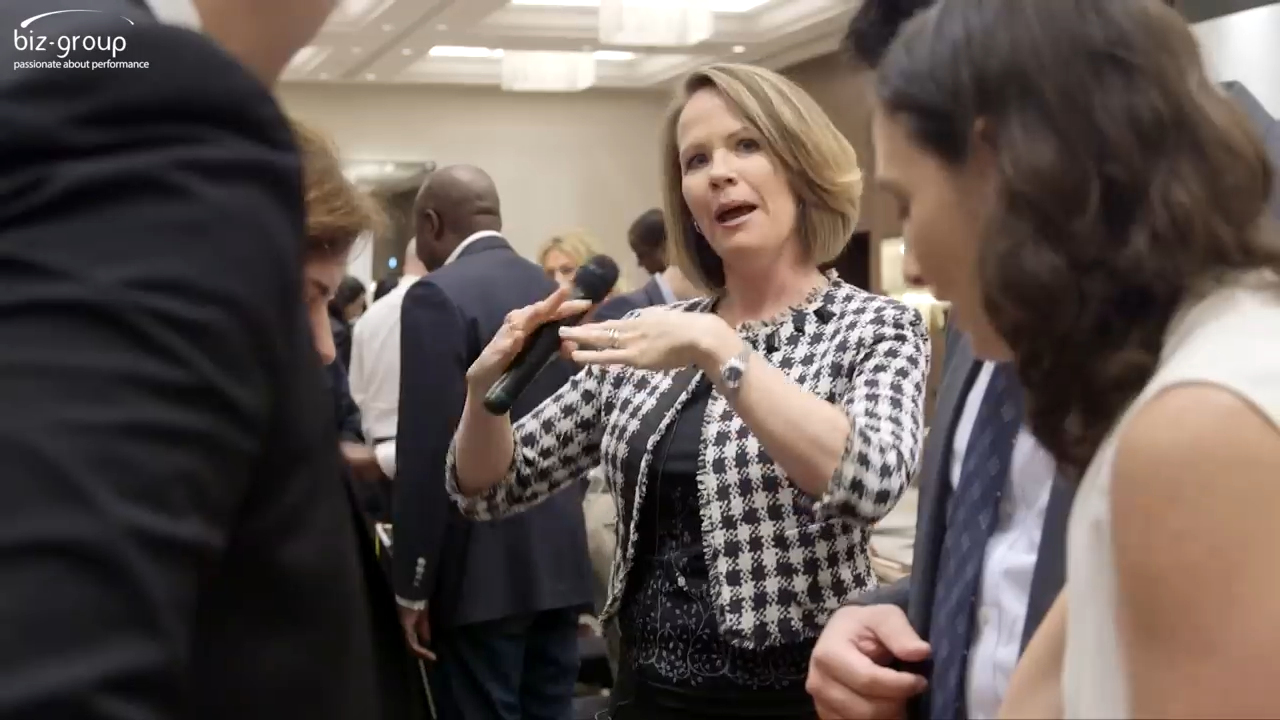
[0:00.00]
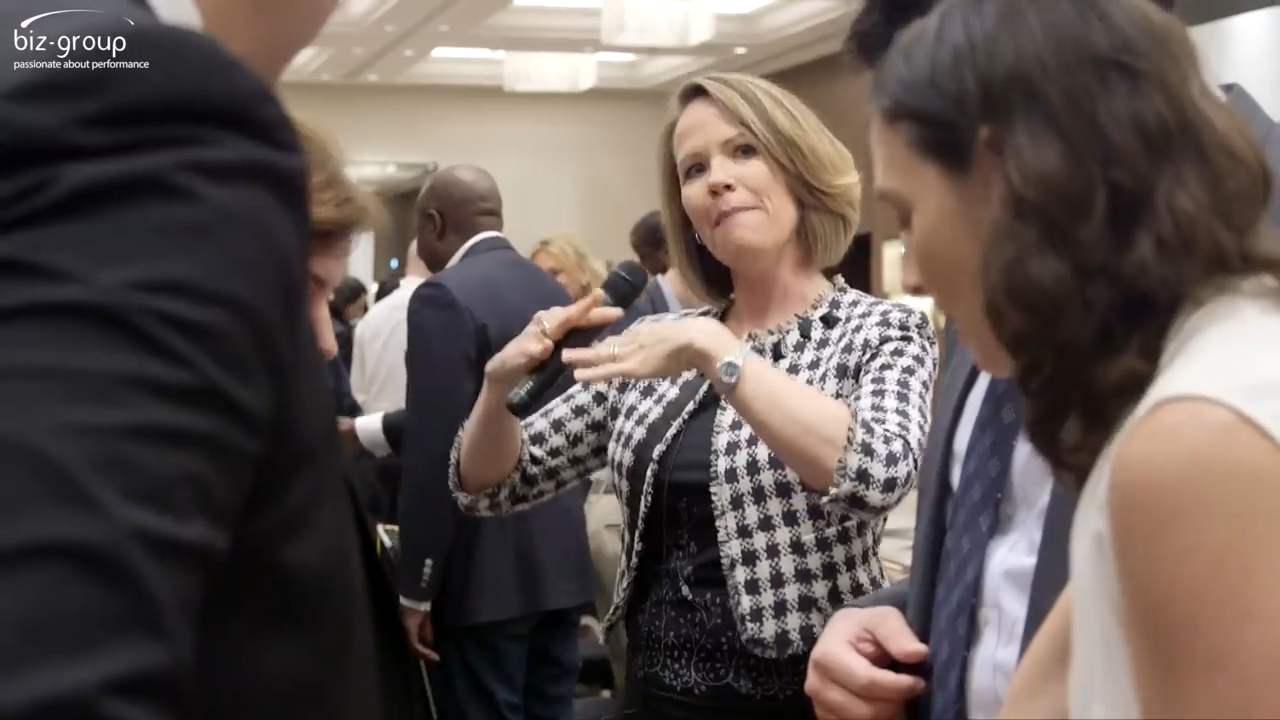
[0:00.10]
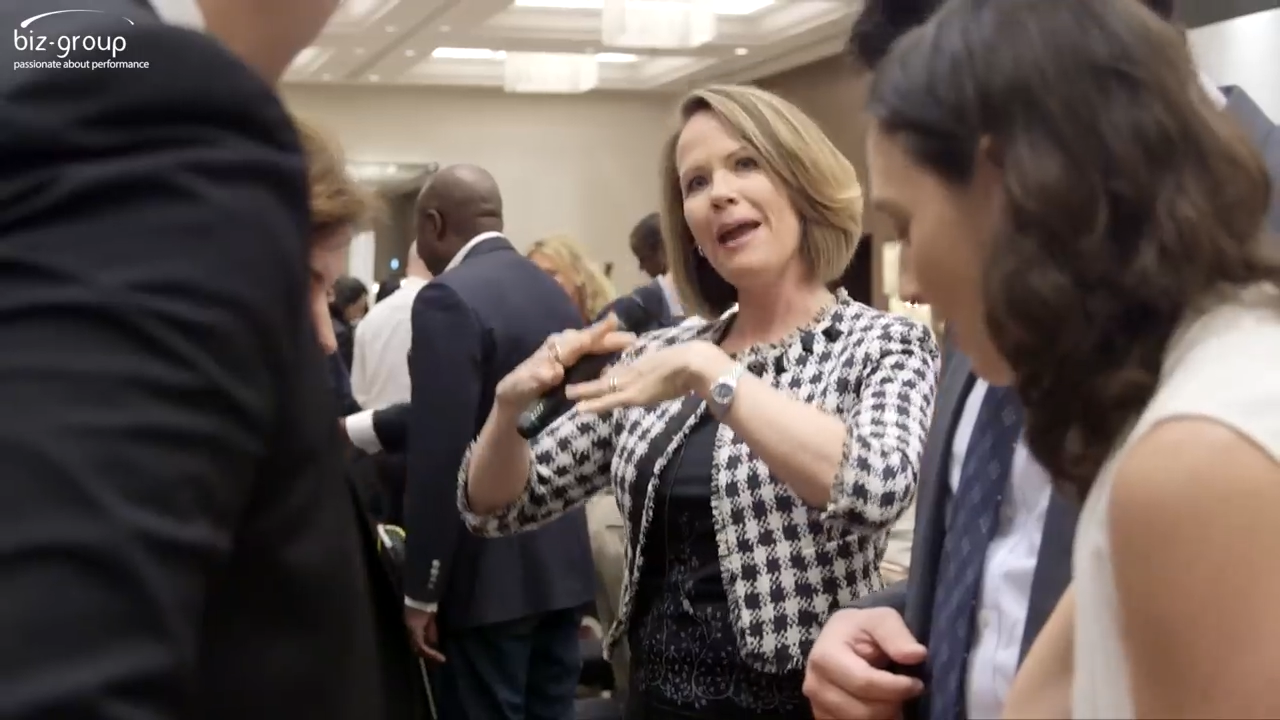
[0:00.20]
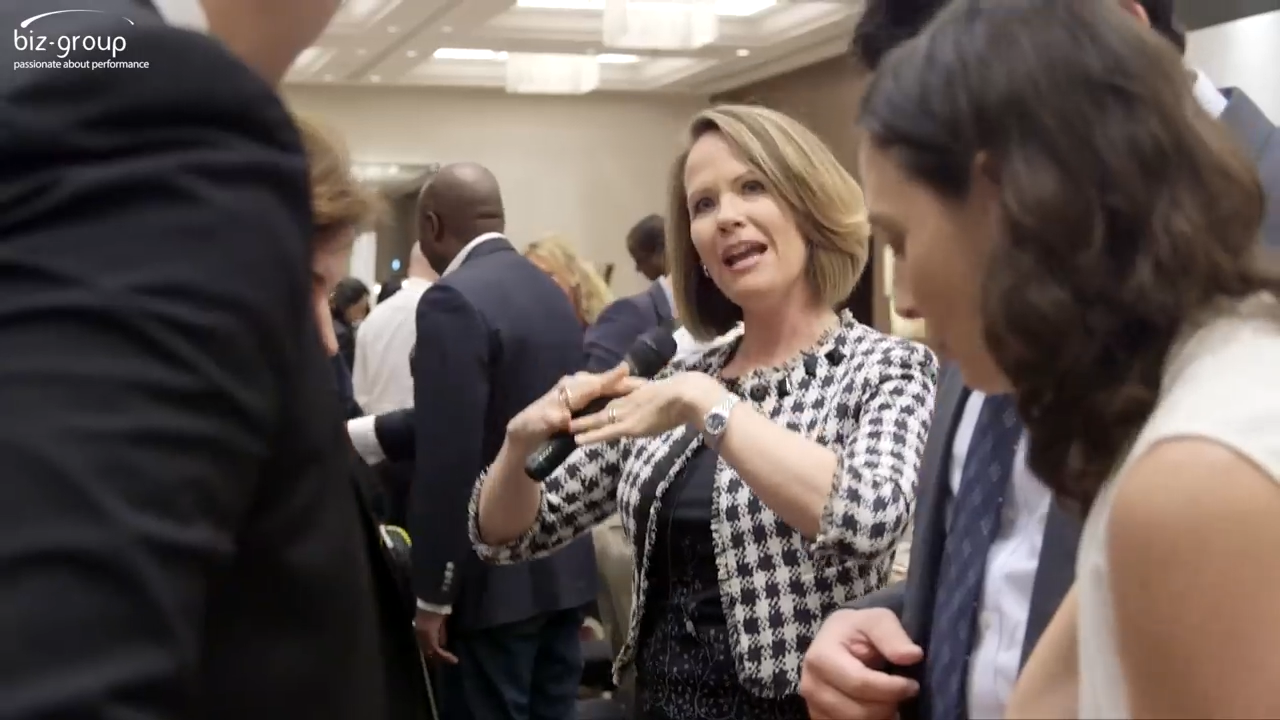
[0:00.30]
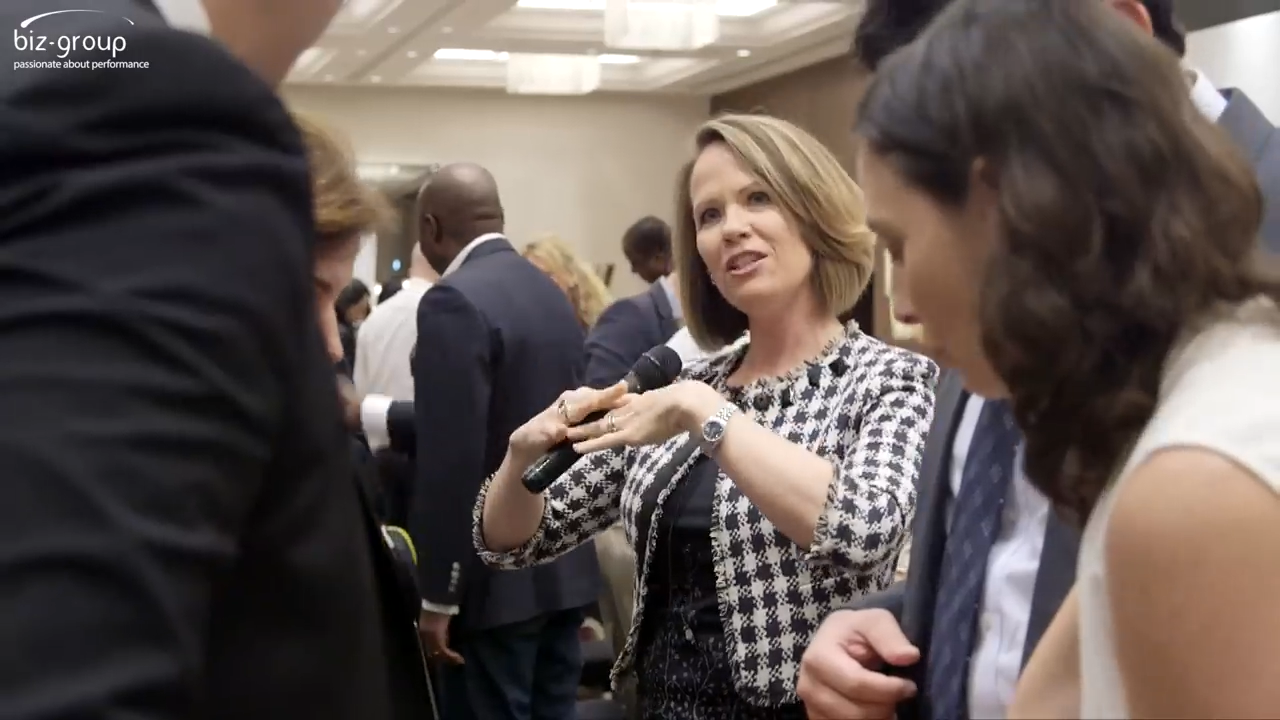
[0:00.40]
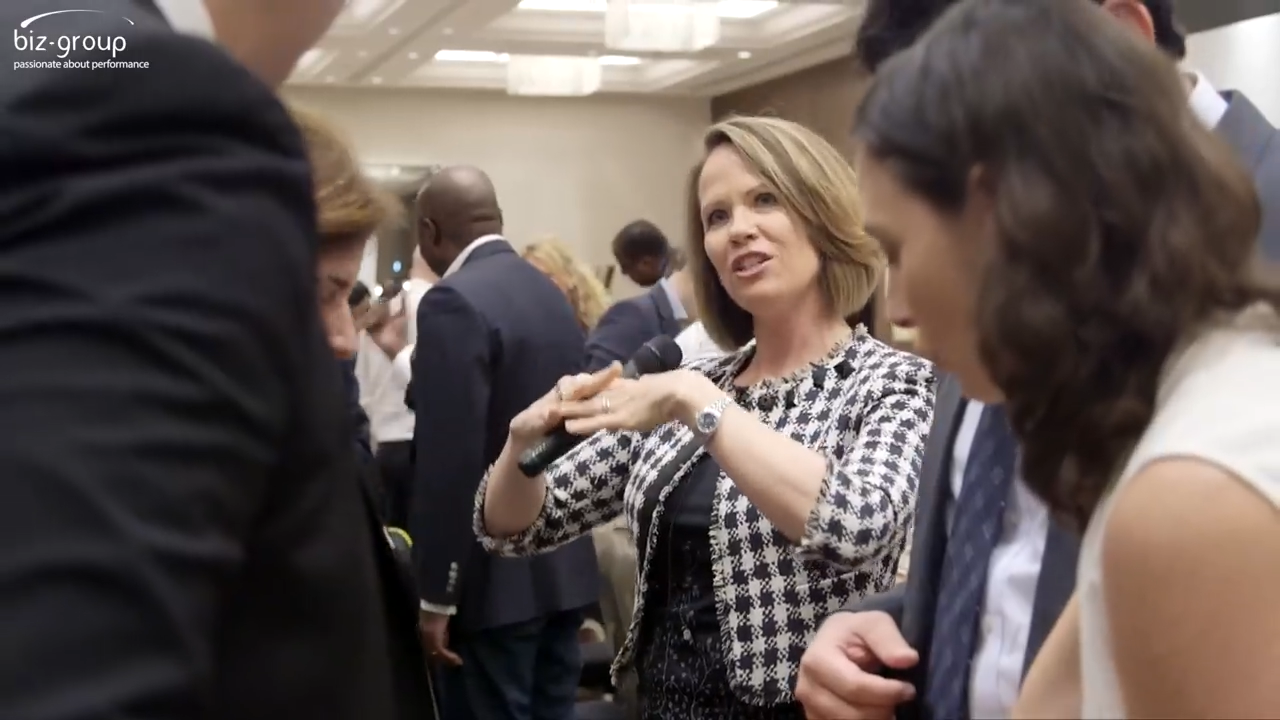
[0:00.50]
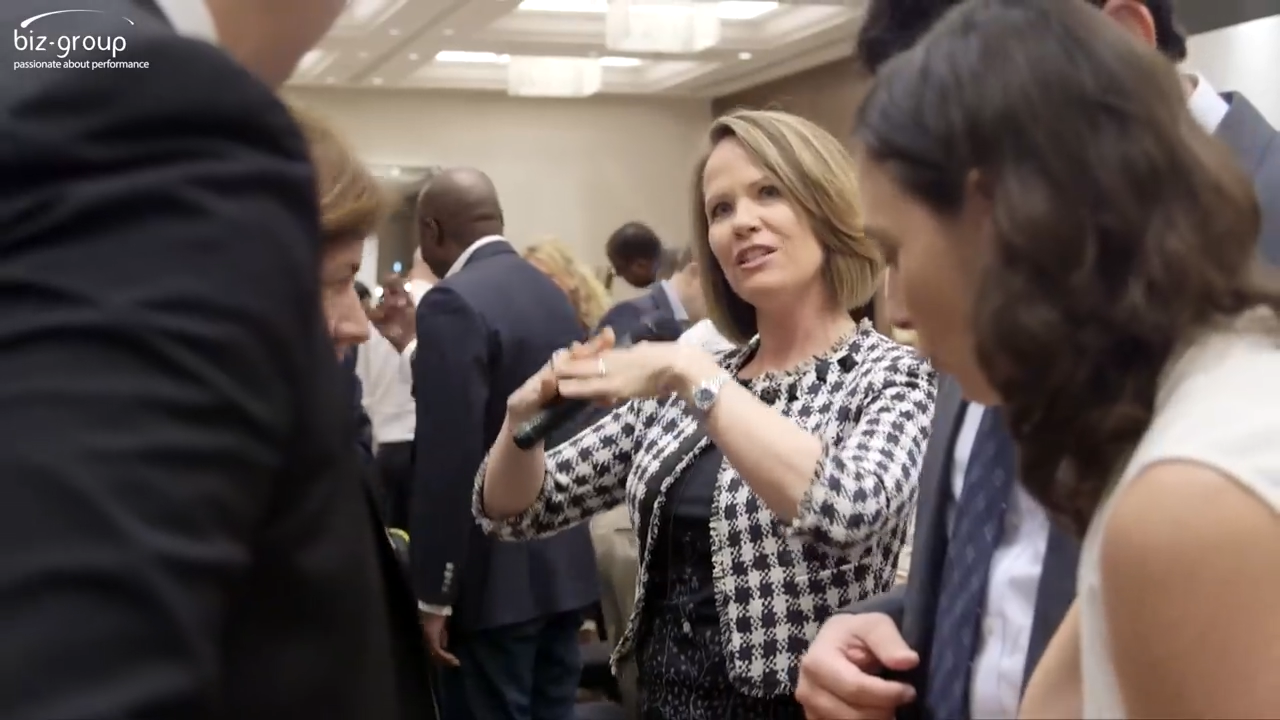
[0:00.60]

Imagine